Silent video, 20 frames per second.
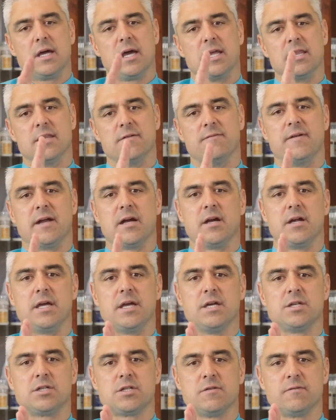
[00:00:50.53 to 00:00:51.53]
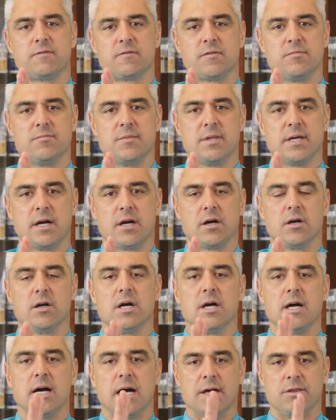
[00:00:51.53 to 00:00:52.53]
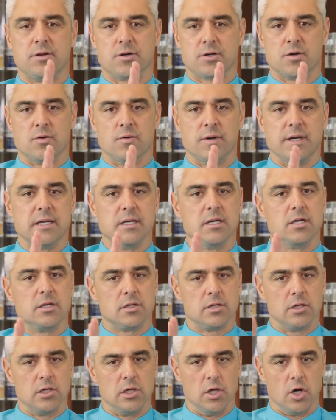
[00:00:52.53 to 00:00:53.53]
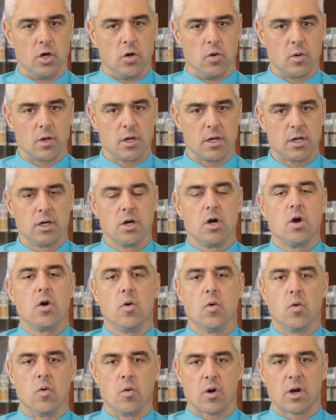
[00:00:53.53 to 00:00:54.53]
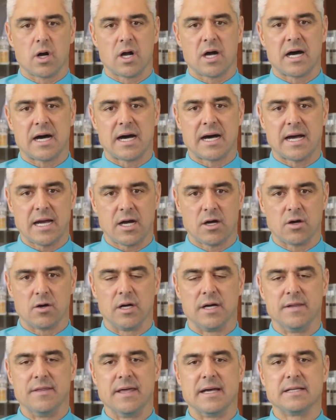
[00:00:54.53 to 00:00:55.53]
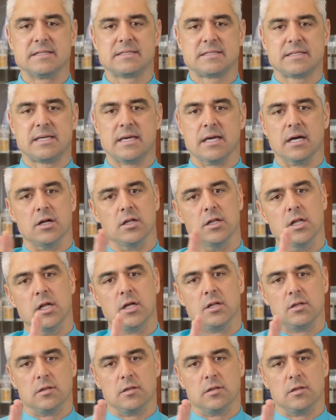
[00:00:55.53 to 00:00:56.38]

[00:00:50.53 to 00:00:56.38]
and the variation from there either going lower or higher on that scale.